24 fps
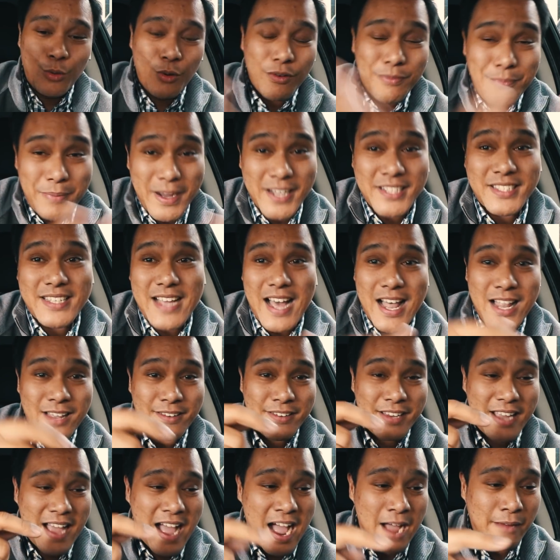With my
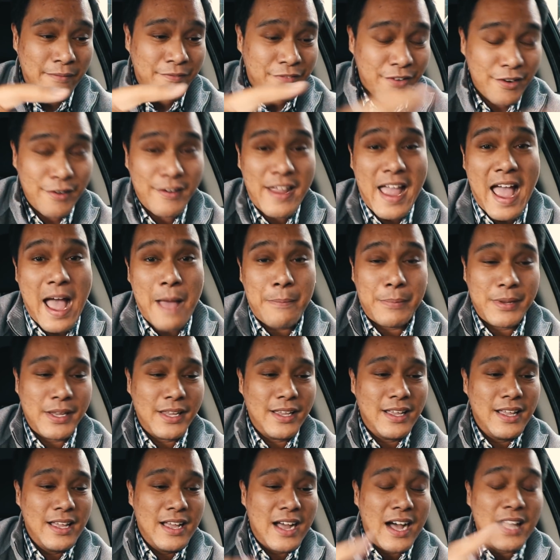salary, I'm very
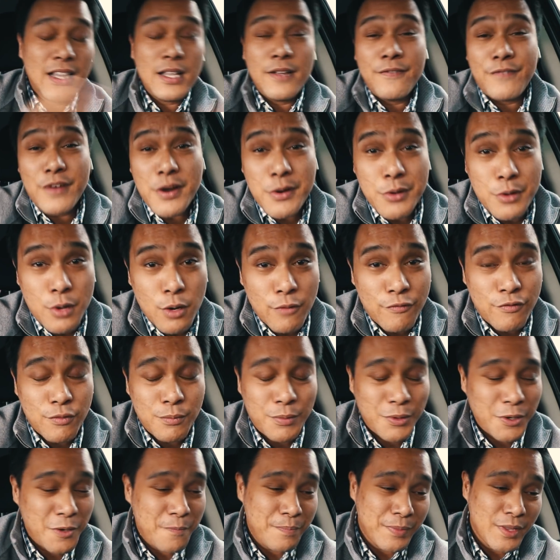happy. I live very
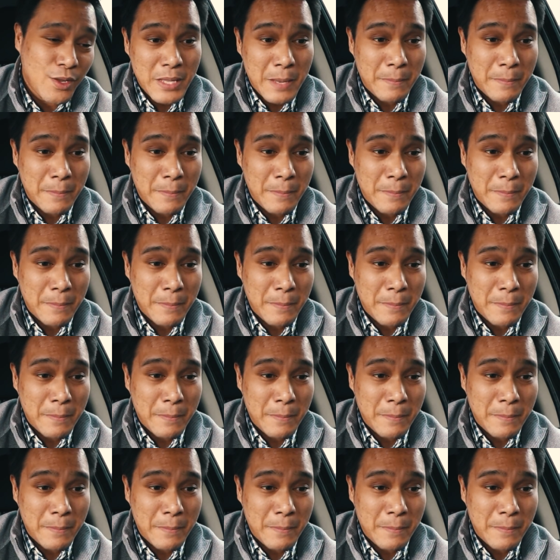comfortable.